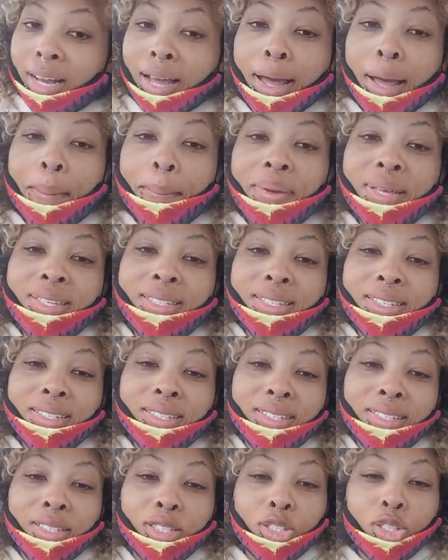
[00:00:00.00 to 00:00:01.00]
I've been sick
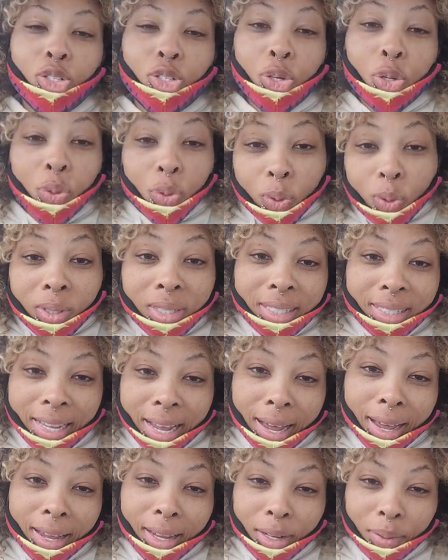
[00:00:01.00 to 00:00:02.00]
since
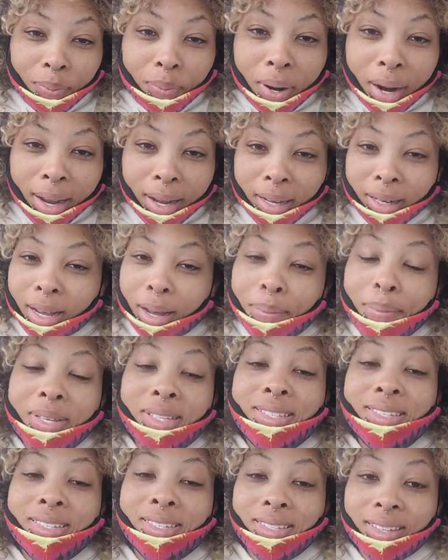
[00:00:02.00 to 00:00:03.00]
Tuesday, right? I've
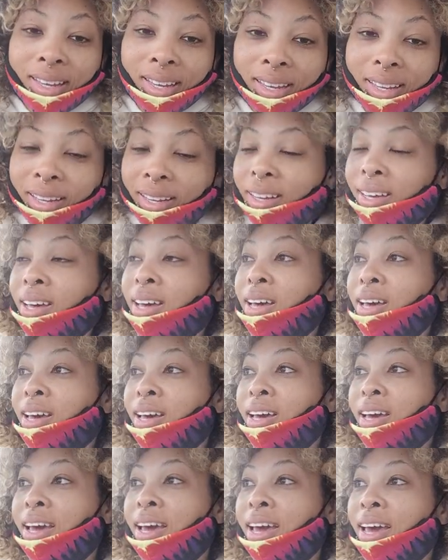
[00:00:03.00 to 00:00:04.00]
been sick.
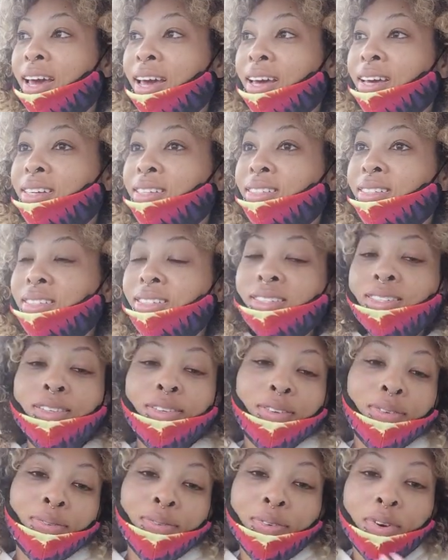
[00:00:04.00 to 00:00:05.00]
And
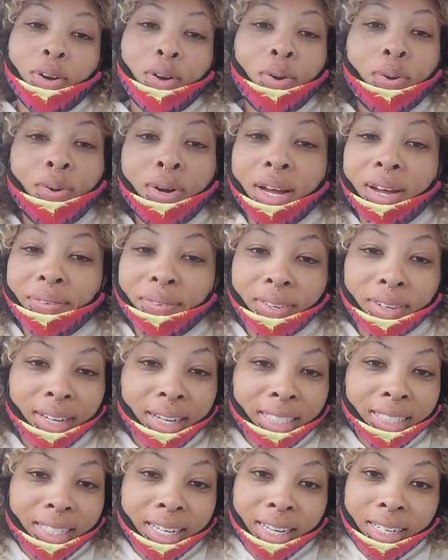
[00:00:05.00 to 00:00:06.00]
for whoever
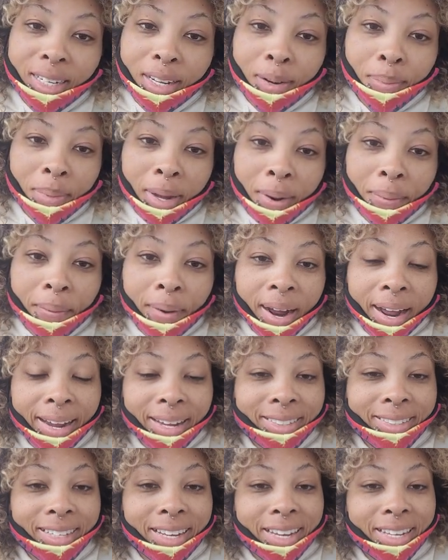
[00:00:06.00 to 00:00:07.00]
attended my
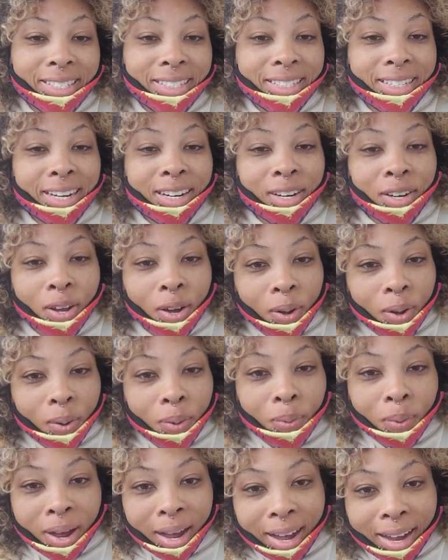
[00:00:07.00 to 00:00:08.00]
wine tasting, no
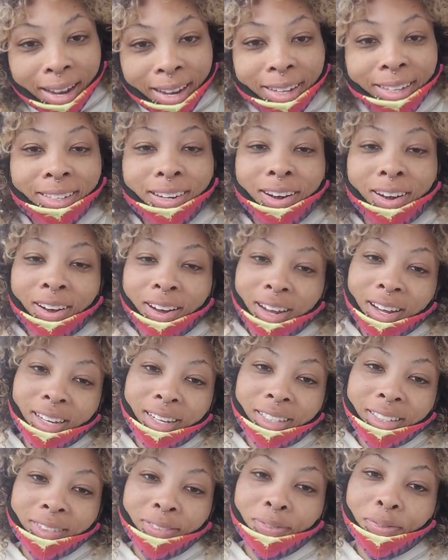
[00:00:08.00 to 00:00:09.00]
wine
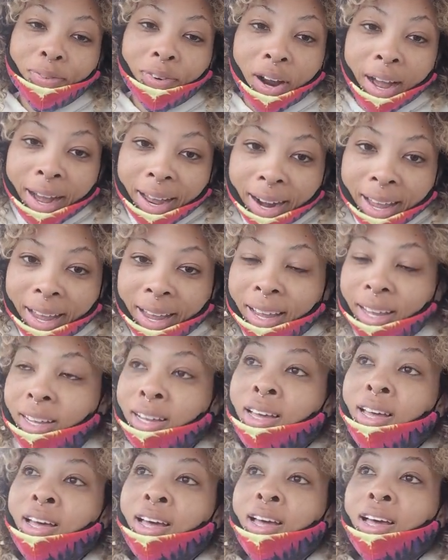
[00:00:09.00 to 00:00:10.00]
on Friday,
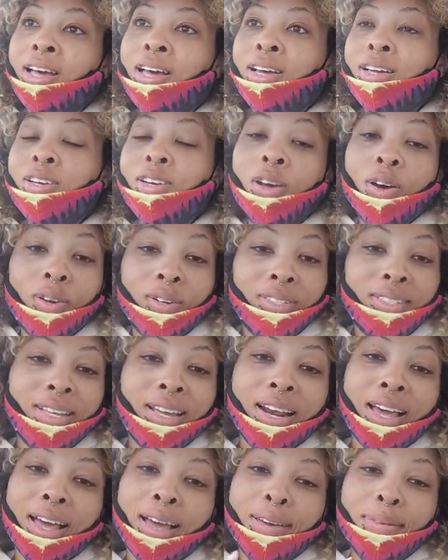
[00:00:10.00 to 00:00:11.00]
knows that
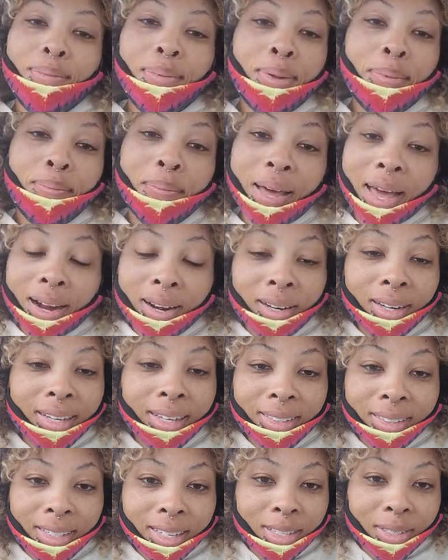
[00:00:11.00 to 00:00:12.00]
I've been
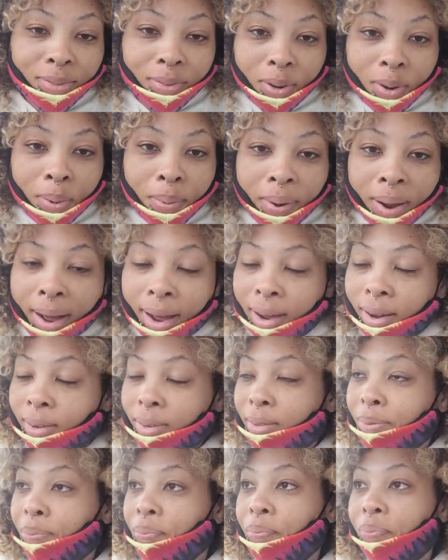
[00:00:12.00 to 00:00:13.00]
battling this for a while.